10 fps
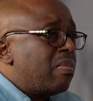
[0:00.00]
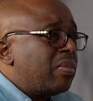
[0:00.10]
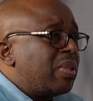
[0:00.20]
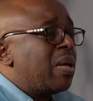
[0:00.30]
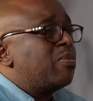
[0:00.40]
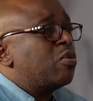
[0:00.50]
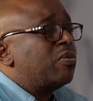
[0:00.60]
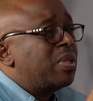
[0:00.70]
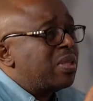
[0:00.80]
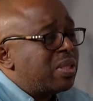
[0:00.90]
types
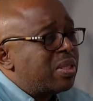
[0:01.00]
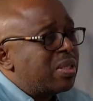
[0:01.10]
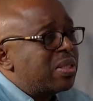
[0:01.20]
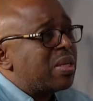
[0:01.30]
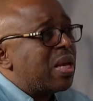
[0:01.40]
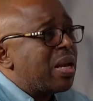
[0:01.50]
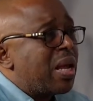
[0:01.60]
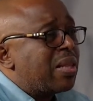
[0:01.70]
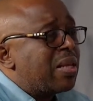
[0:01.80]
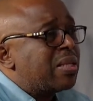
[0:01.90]
of diseases and
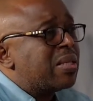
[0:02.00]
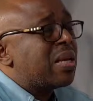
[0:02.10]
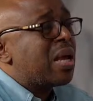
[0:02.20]
others